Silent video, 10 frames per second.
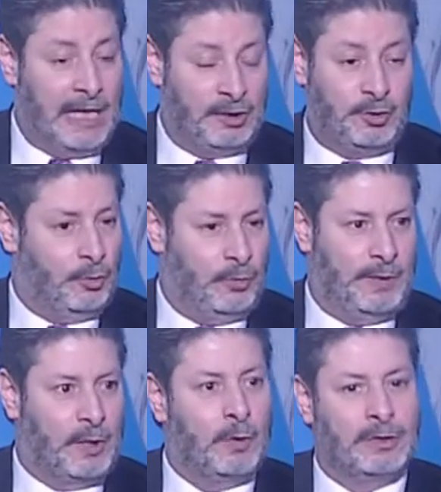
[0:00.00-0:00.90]
untrue,
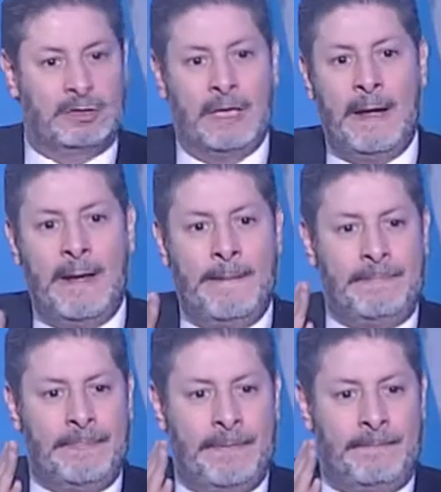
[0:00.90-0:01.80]
because
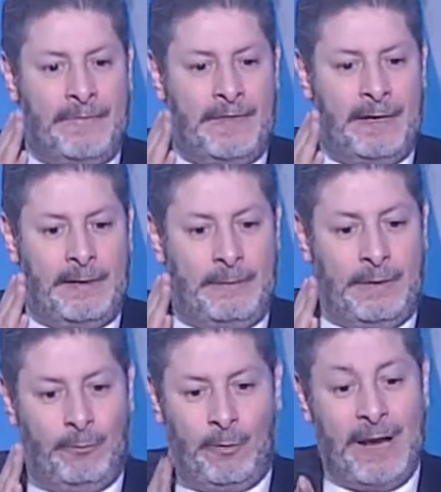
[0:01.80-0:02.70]

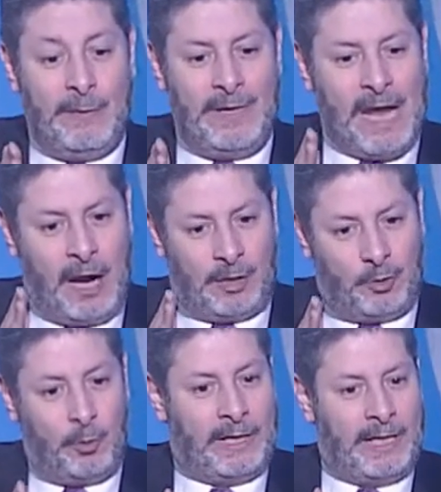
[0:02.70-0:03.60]
when we are
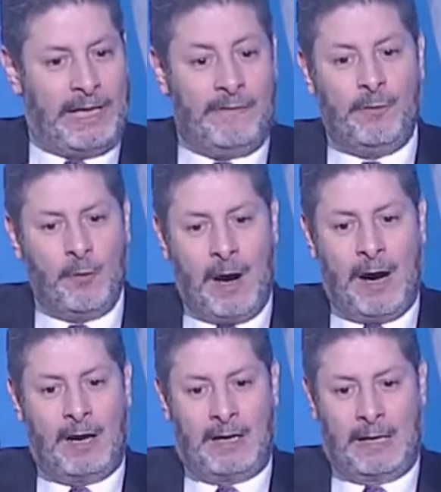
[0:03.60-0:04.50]
talking, if you
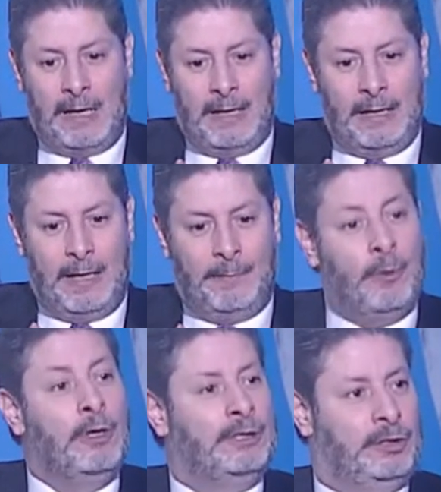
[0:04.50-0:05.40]
are a
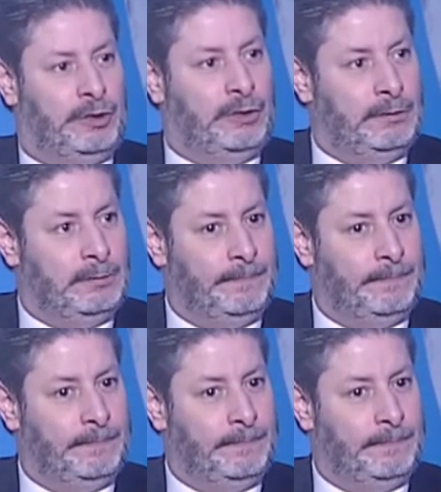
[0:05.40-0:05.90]
politician,